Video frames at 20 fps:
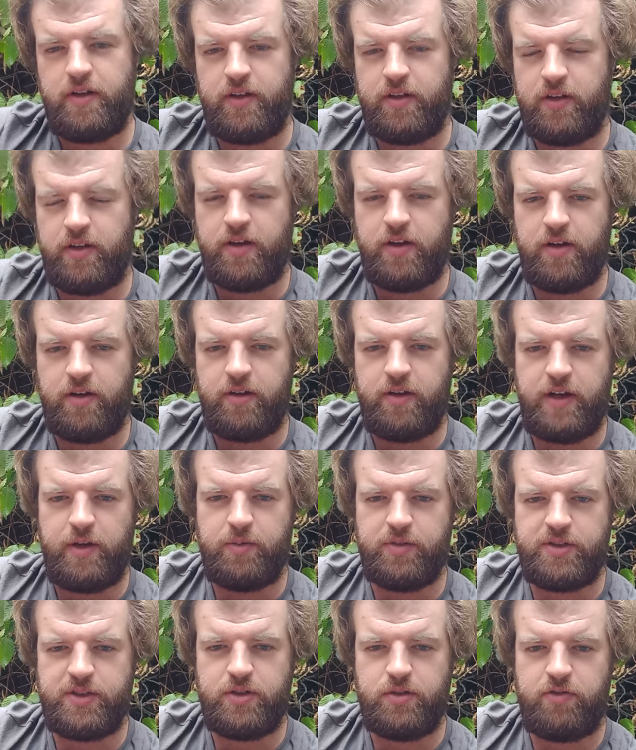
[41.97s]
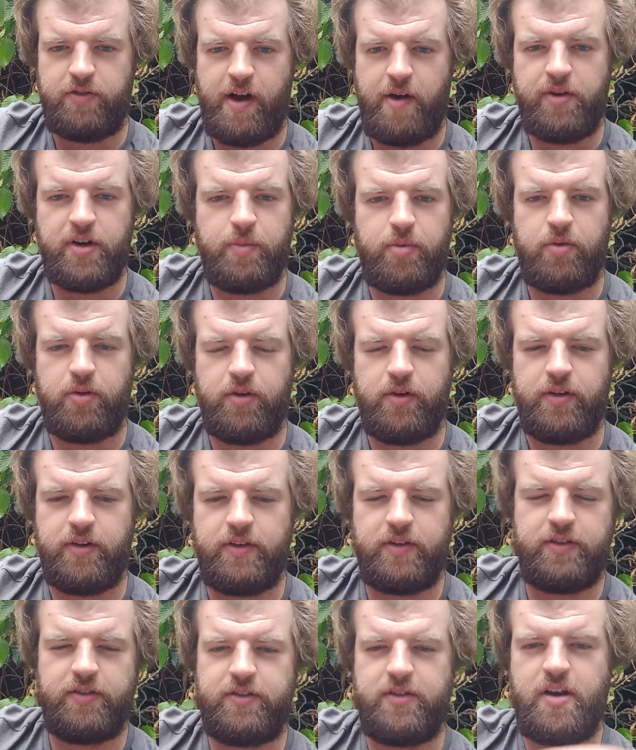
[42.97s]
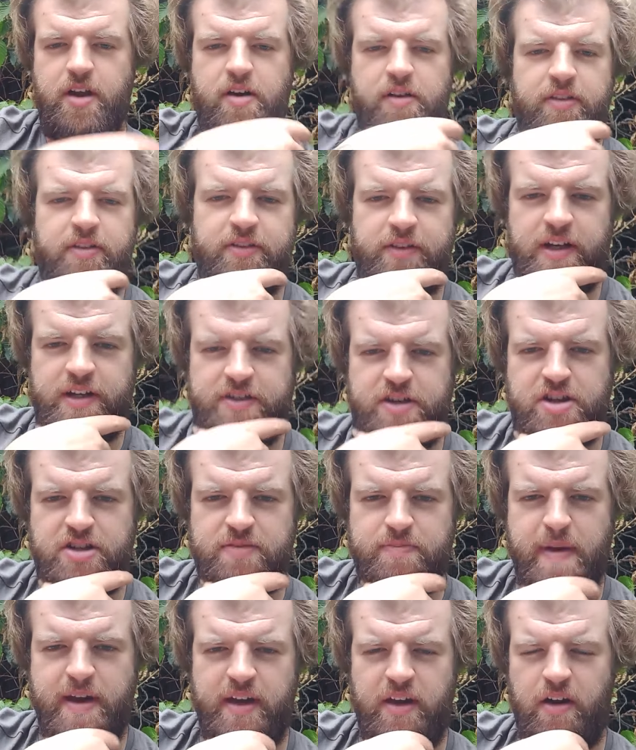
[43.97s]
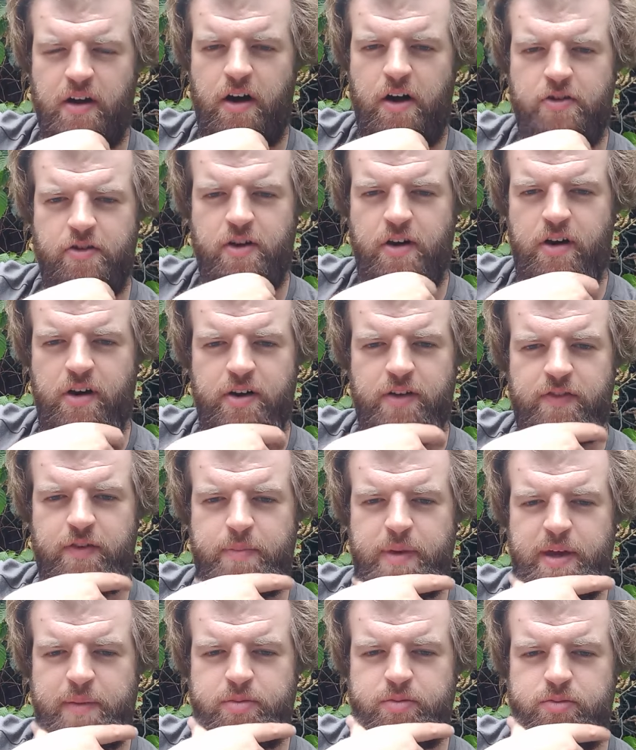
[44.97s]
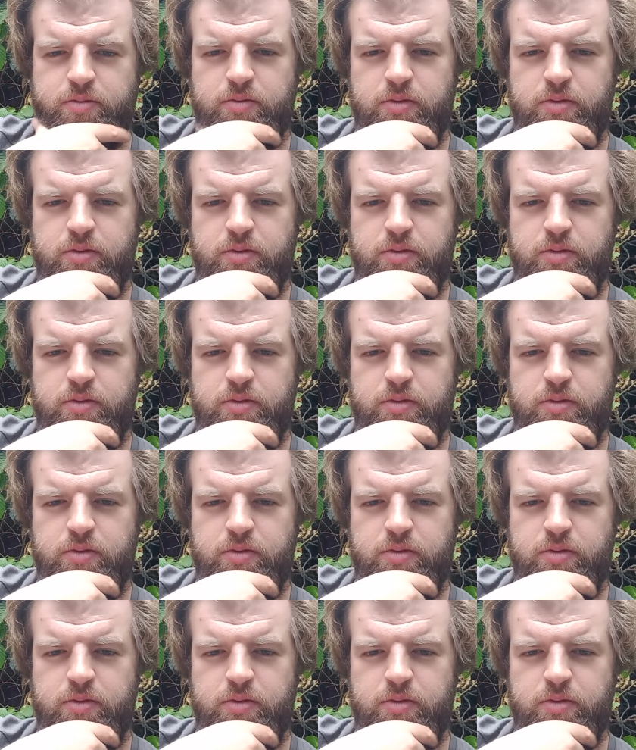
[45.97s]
you know, it was still frowned upon. And you know, it's just making it harder and harder for people